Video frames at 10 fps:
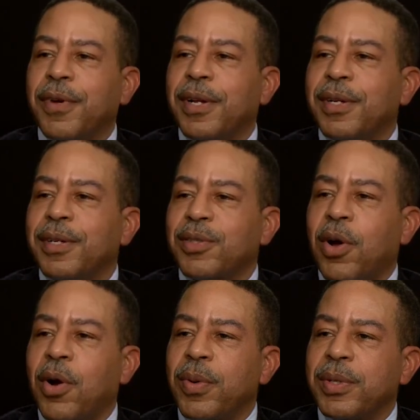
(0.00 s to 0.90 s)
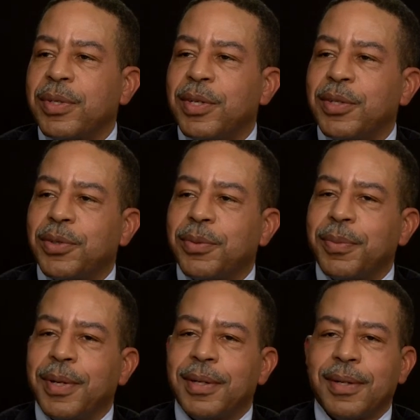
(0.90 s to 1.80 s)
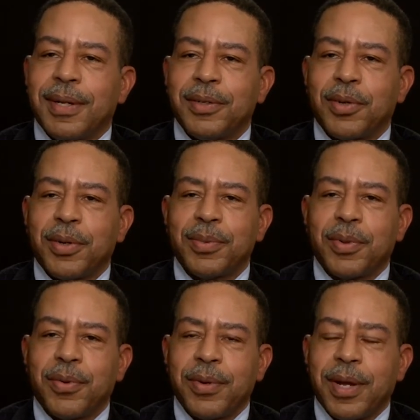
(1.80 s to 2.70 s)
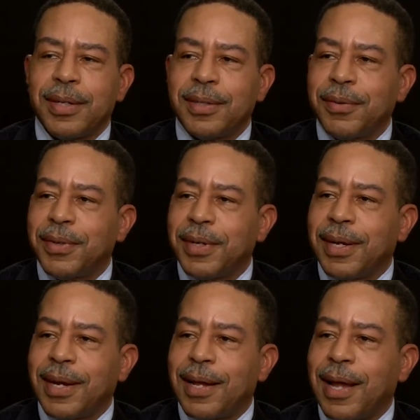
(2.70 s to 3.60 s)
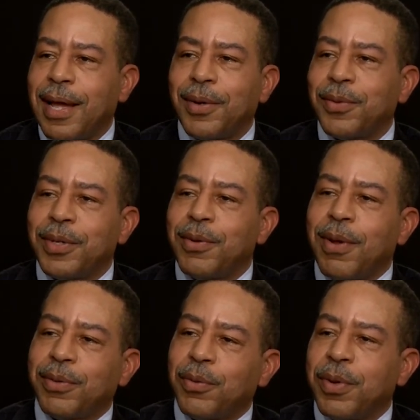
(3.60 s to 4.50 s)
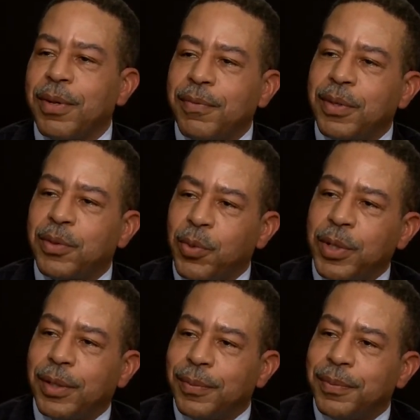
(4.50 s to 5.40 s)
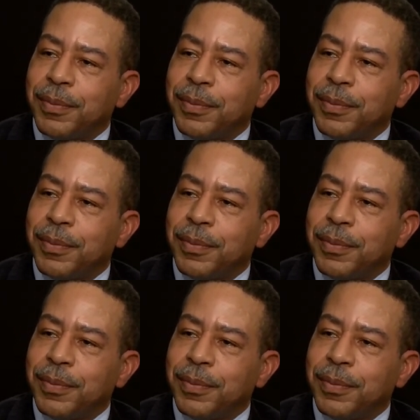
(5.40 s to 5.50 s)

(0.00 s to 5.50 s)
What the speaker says: funding is always an issue, but in terms of creativity, I don't think you have to reinvent the wheel.